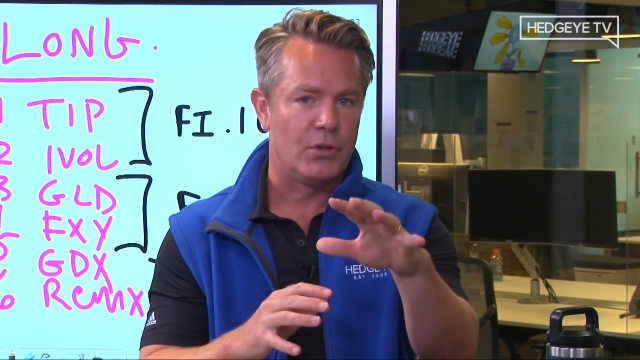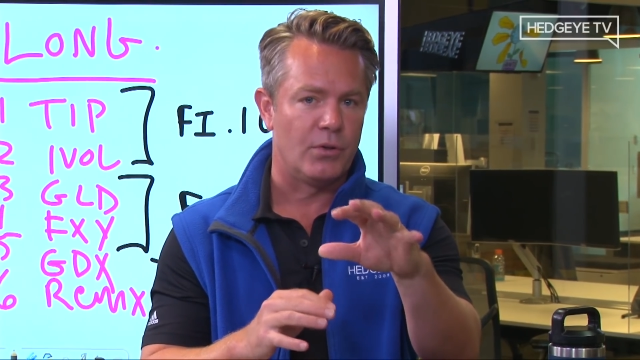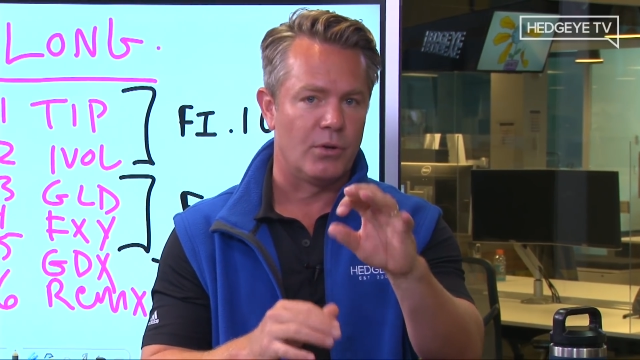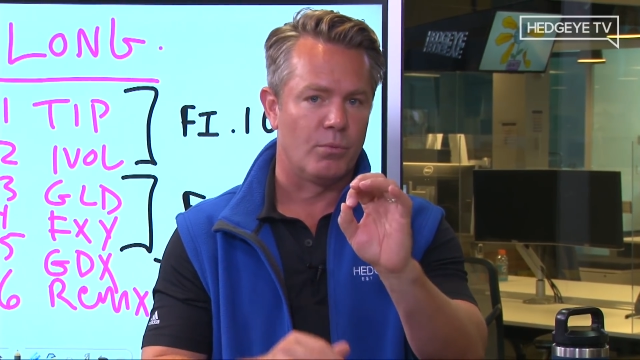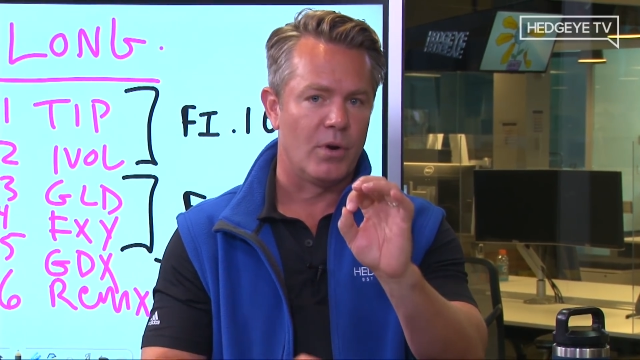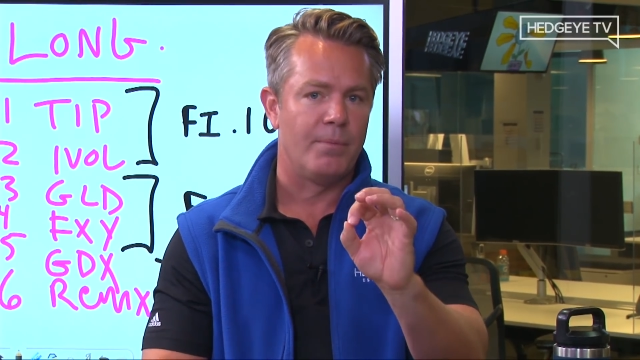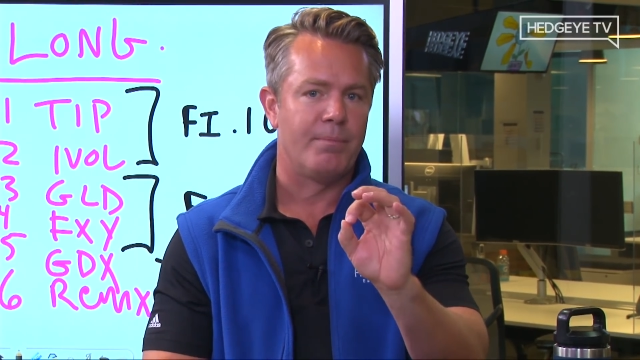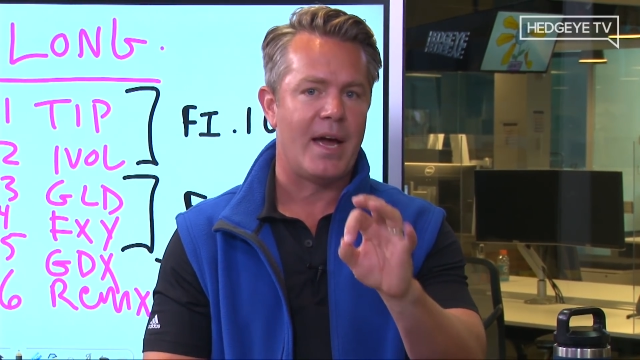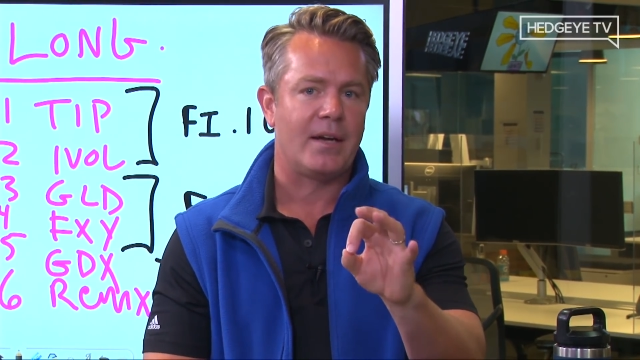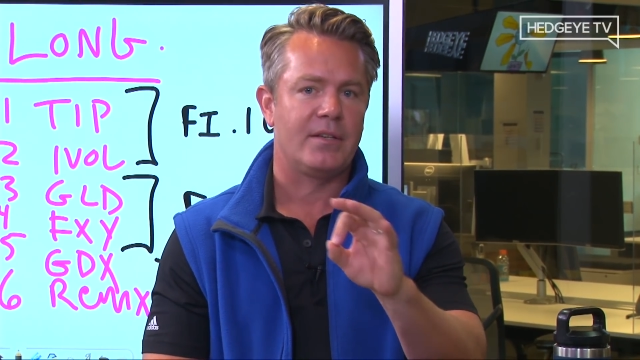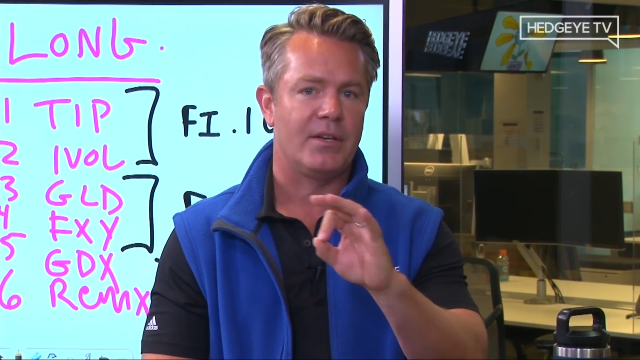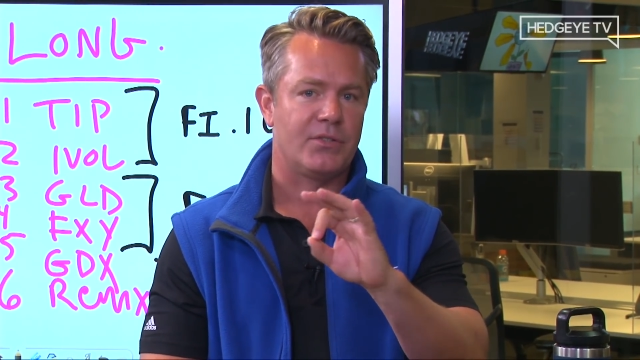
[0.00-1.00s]
you that run
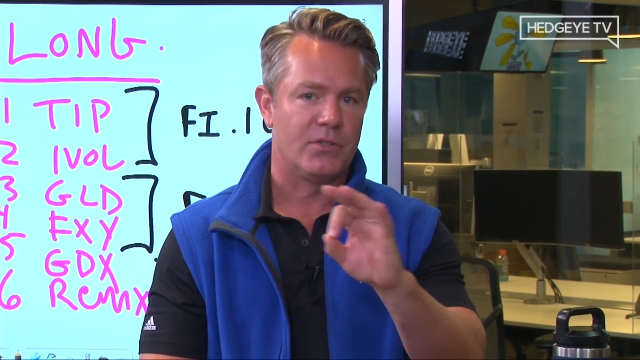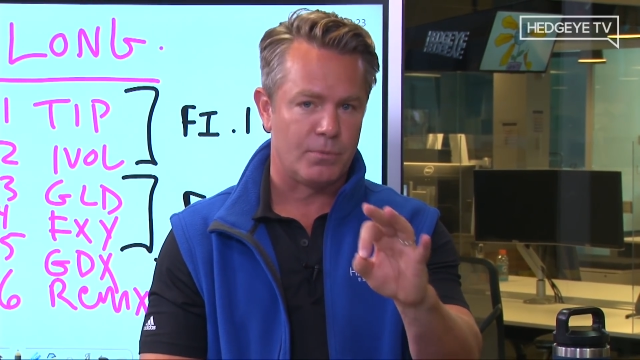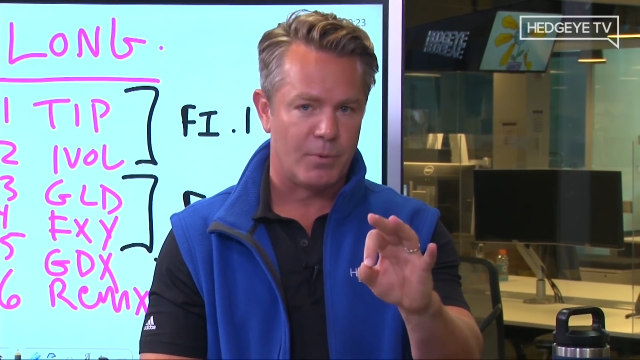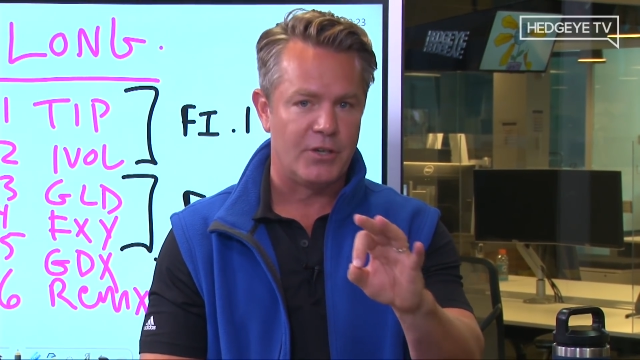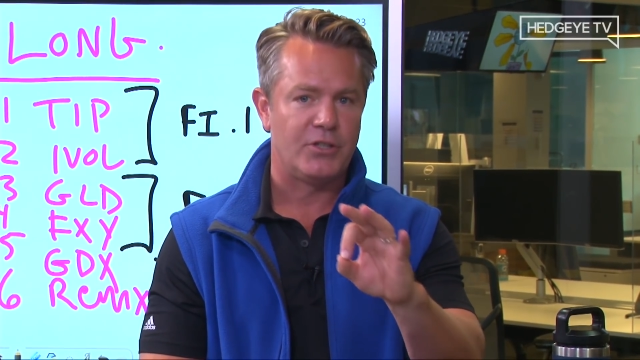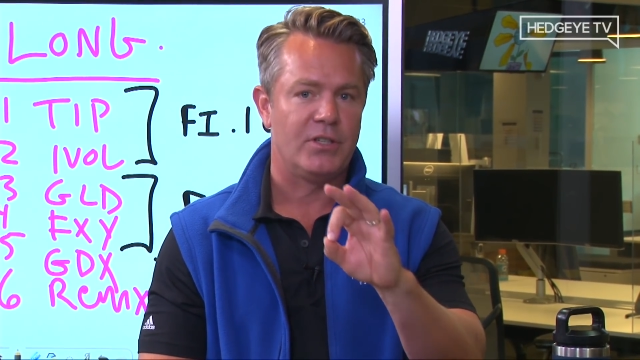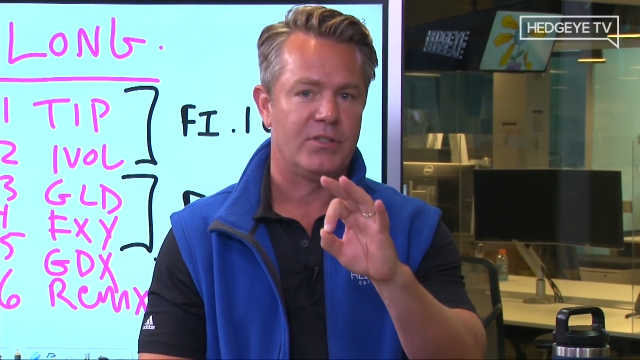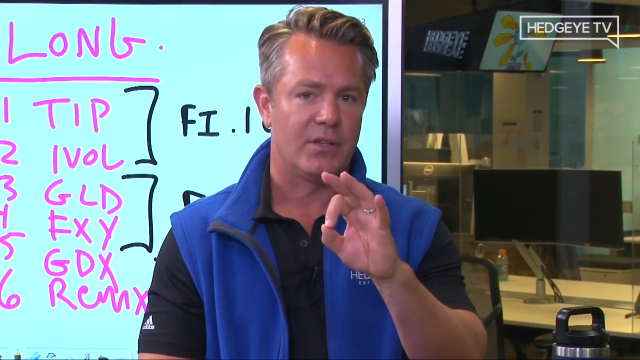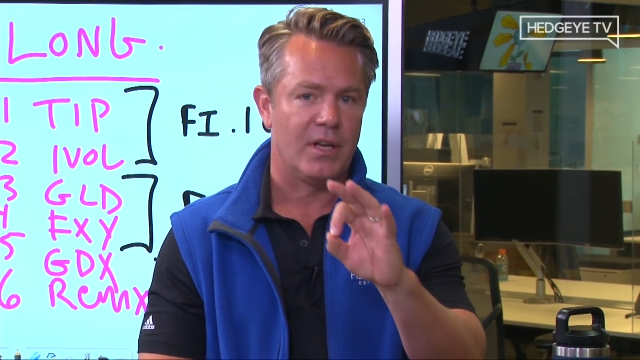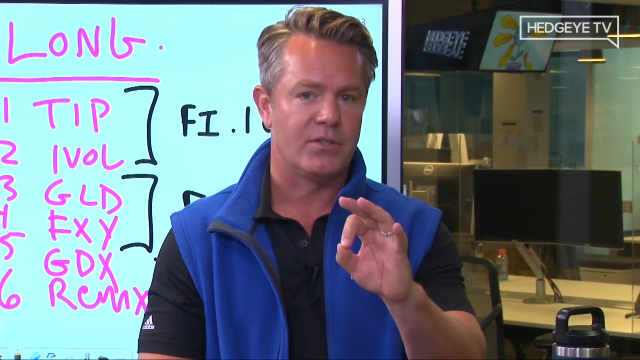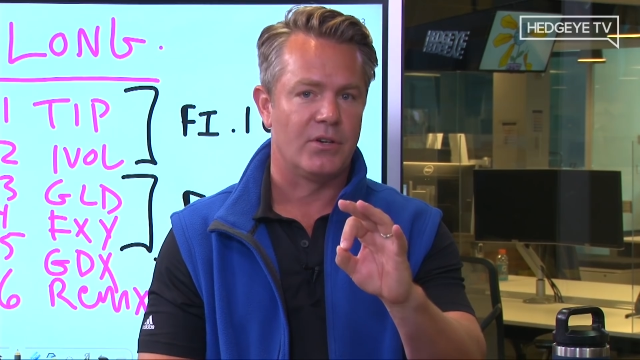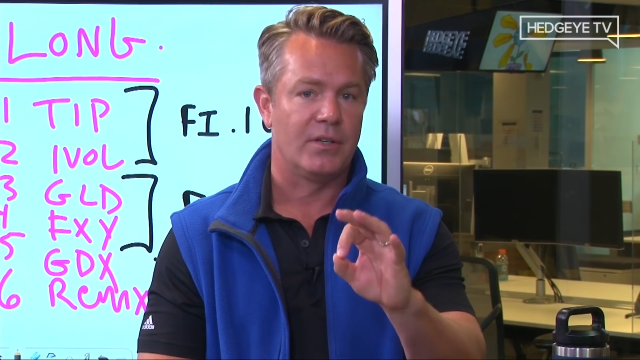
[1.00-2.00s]
back tests and spreadsheets
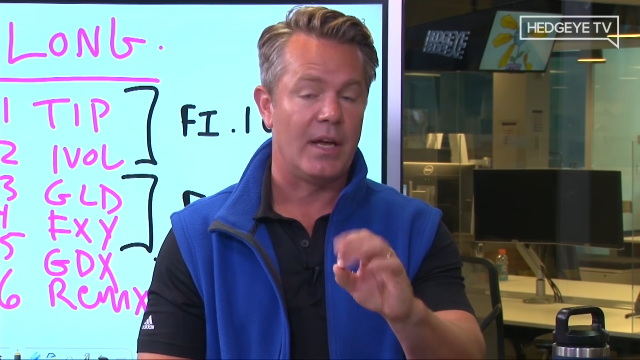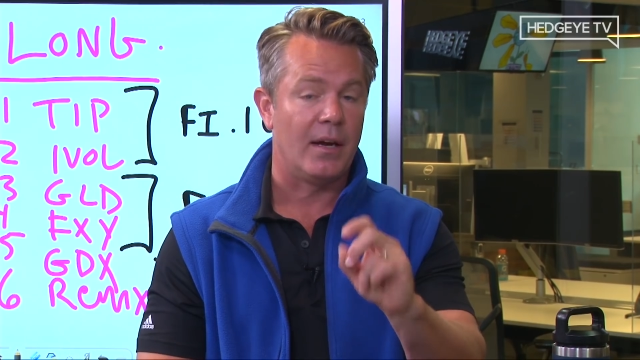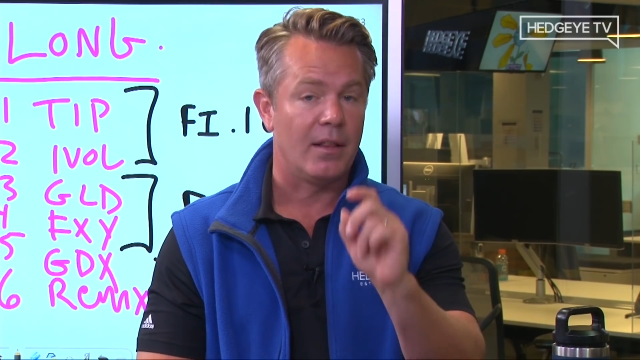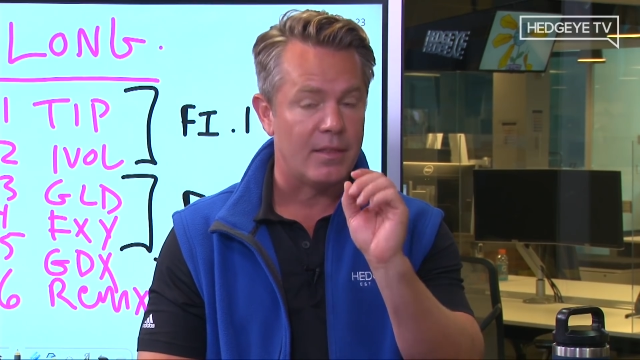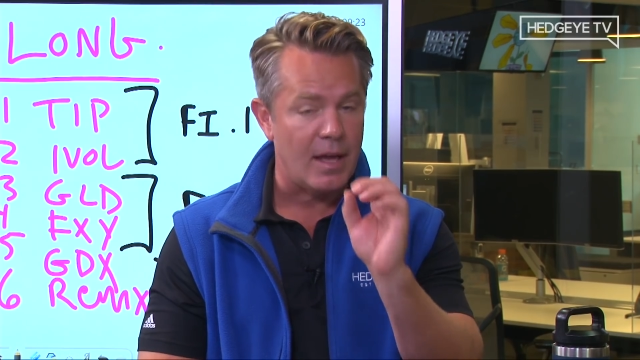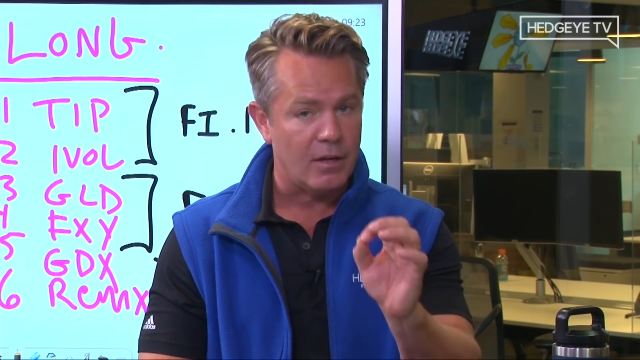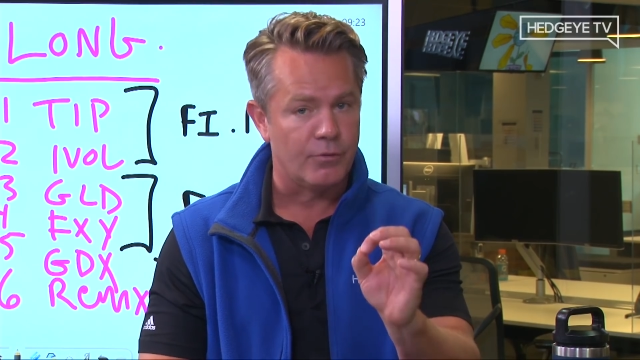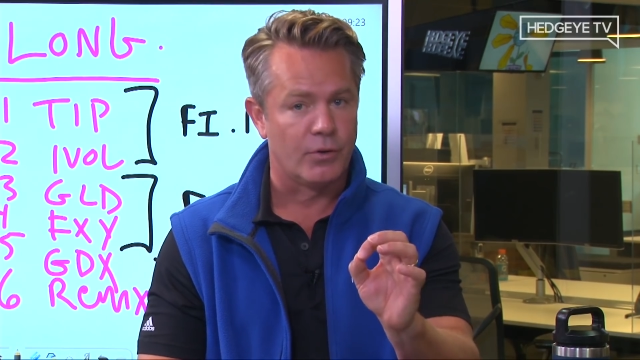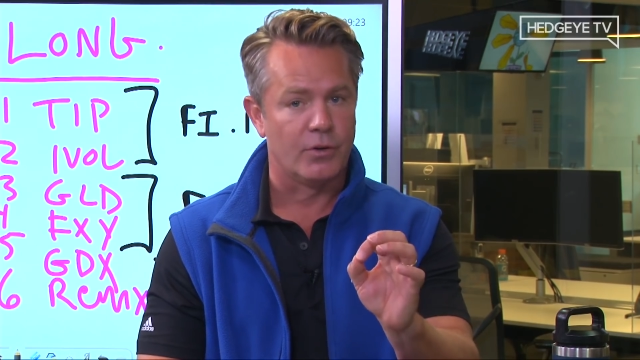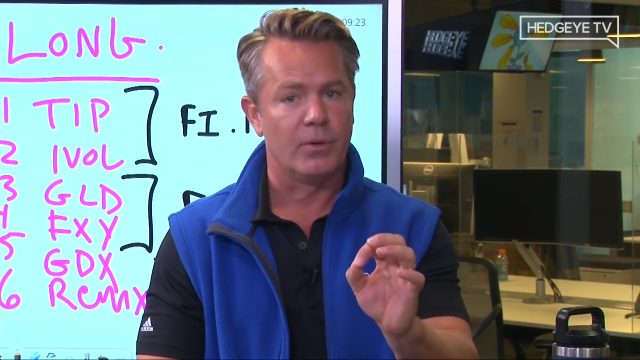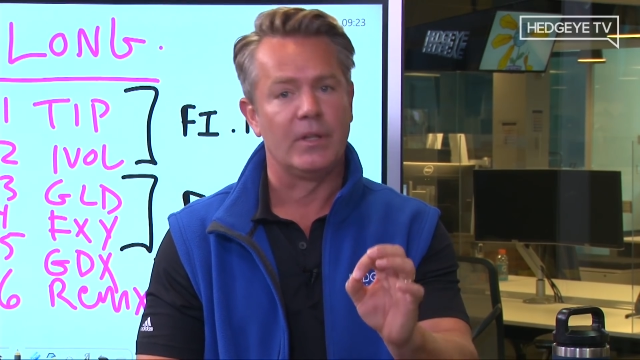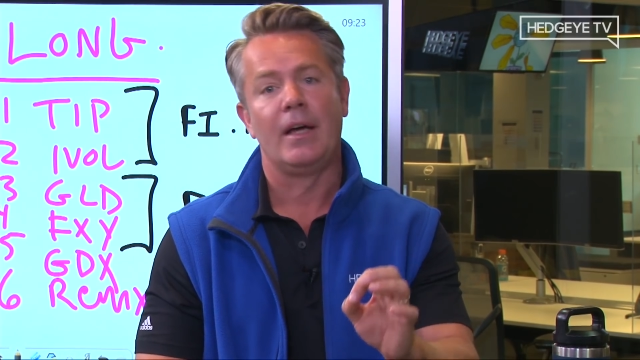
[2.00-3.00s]
against our data, thank you
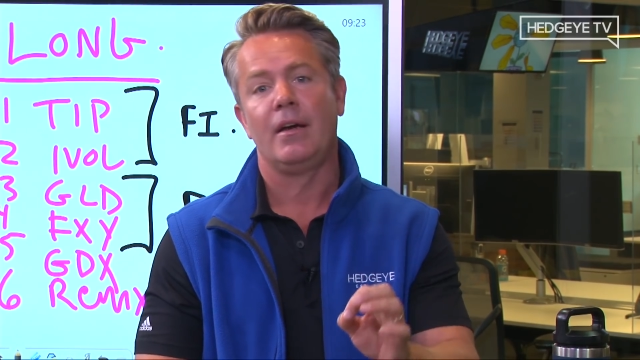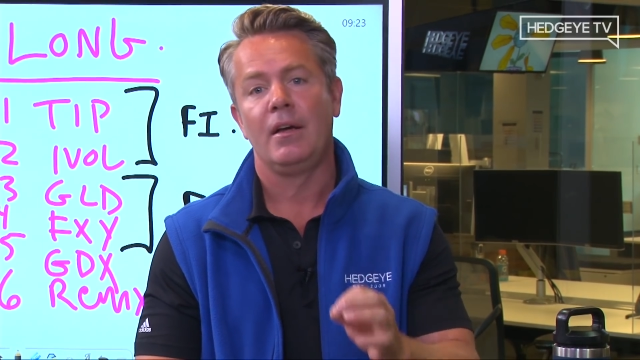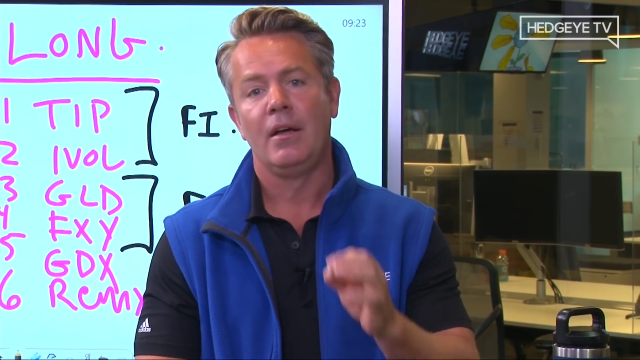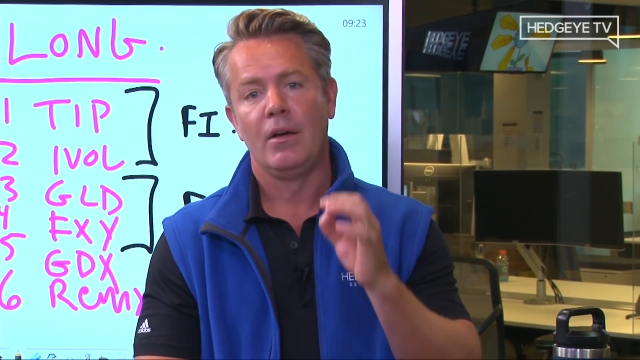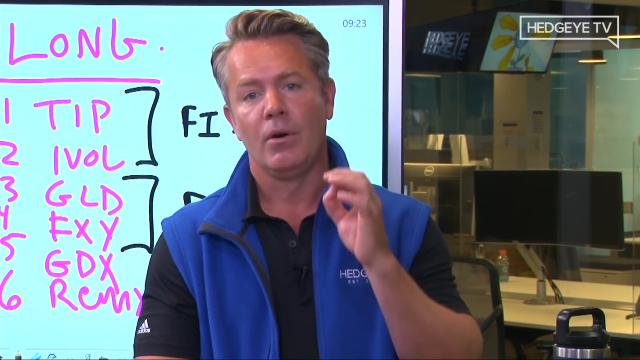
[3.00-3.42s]
for doing that.